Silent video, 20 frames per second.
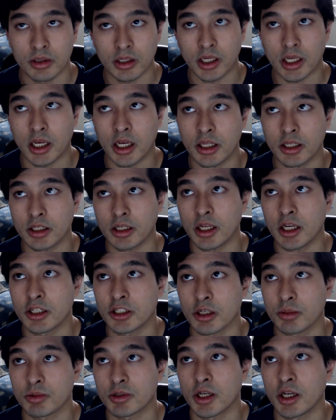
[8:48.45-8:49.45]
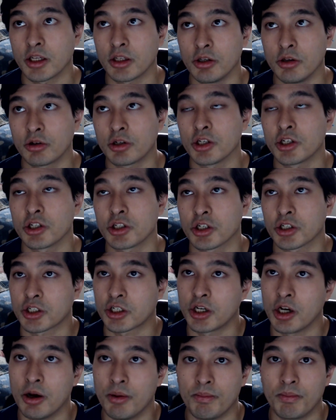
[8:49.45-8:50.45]
and ends up saying Yuki should just
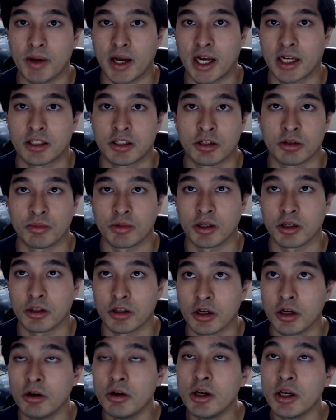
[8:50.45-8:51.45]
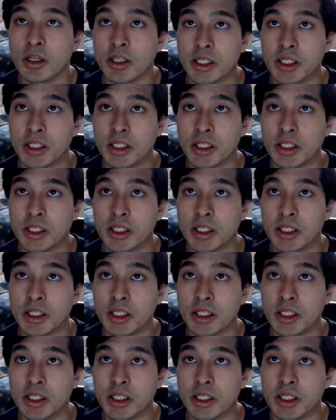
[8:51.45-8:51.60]
come back to me, you know.